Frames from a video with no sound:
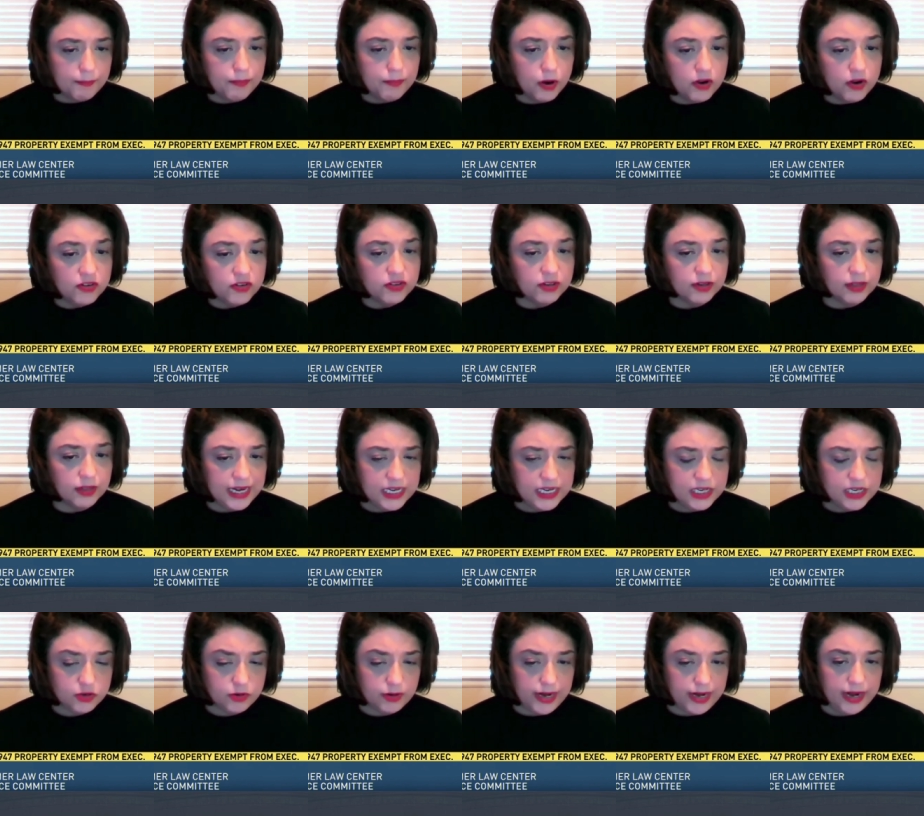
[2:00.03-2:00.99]
personal
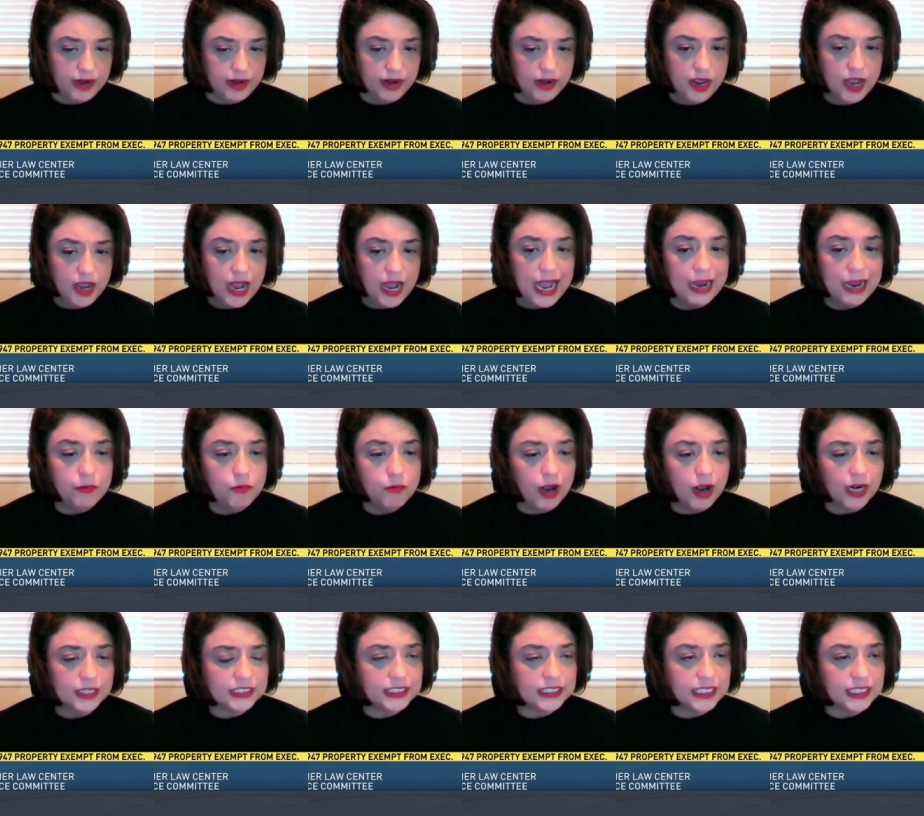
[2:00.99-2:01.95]
injury, I
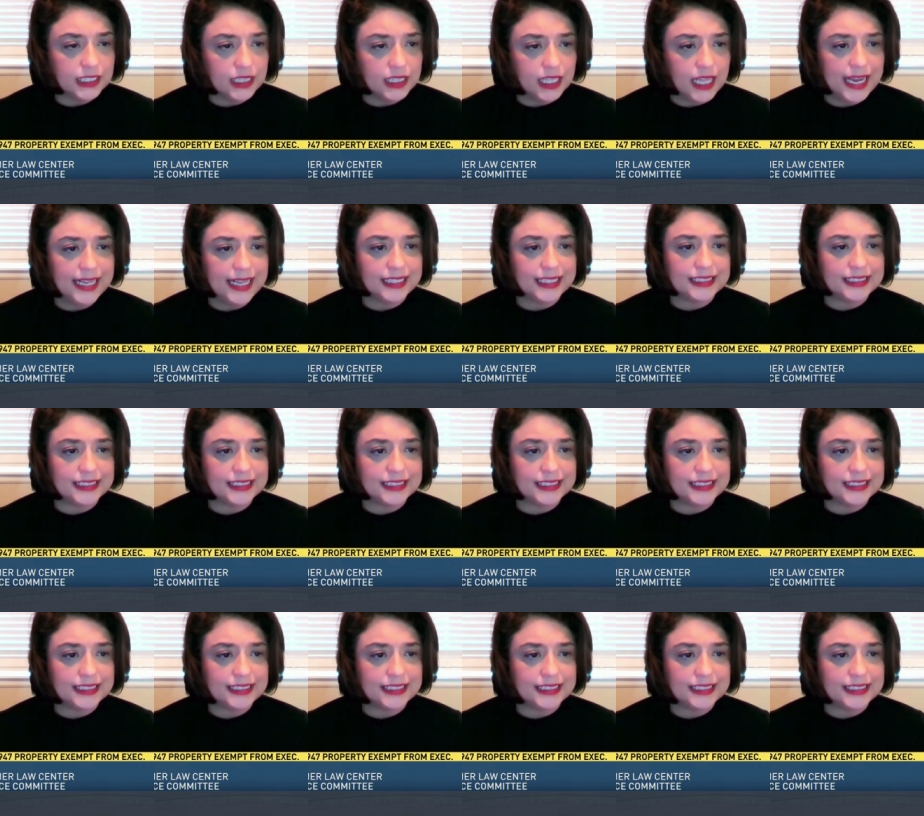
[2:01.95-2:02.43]
watched a client